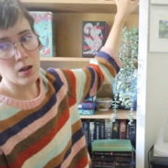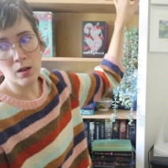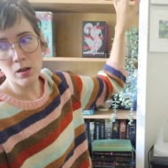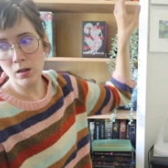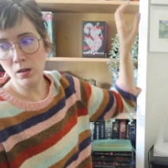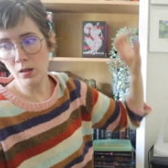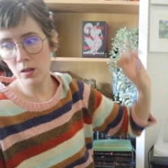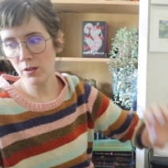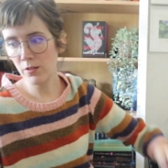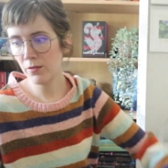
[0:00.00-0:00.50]

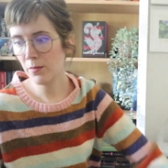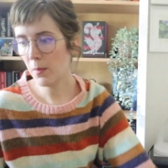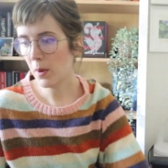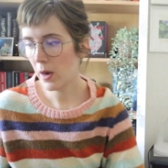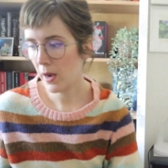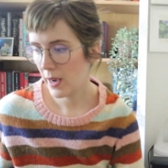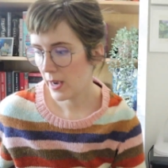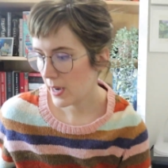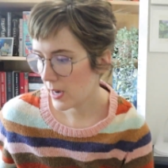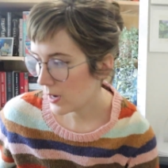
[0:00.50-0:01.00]
all of
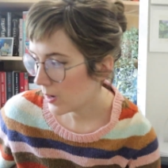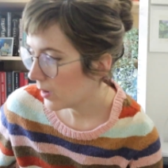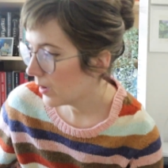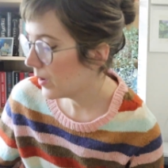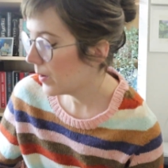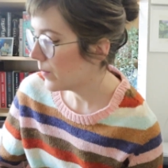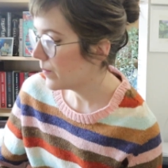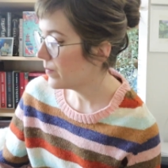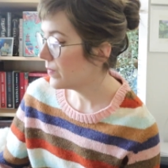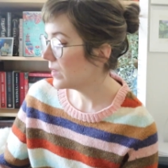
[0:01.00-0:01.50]
my
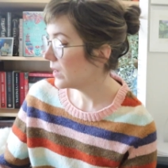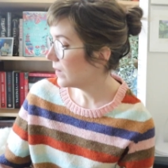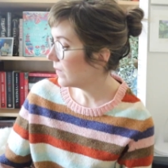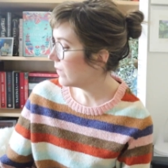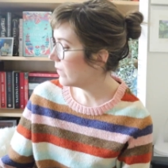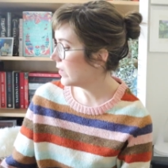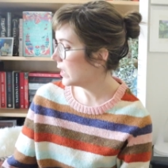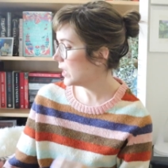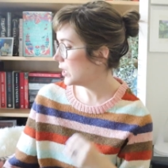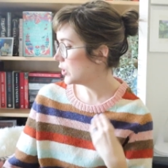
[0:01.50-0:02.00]

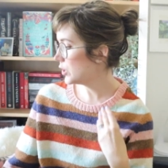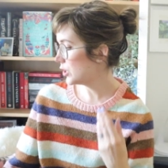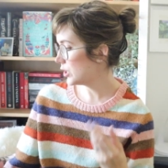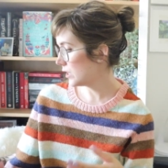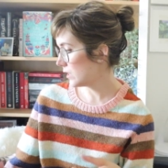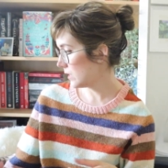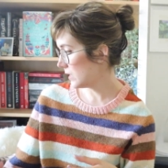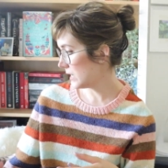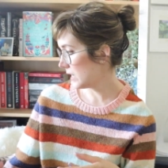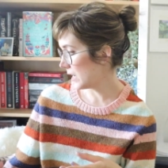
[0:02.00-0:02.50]

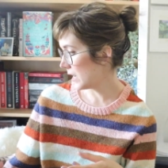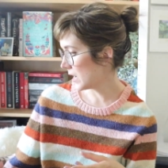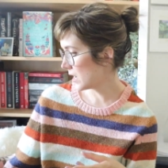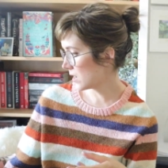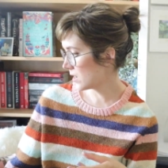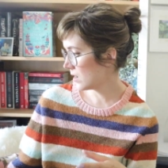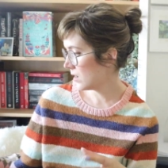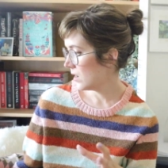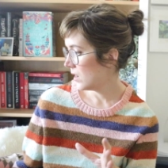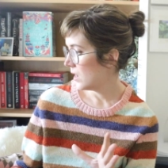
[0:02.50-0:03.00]
finished
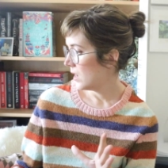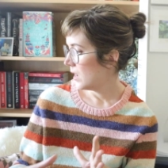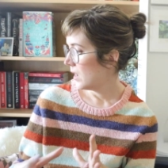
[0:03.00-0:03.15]
knitting.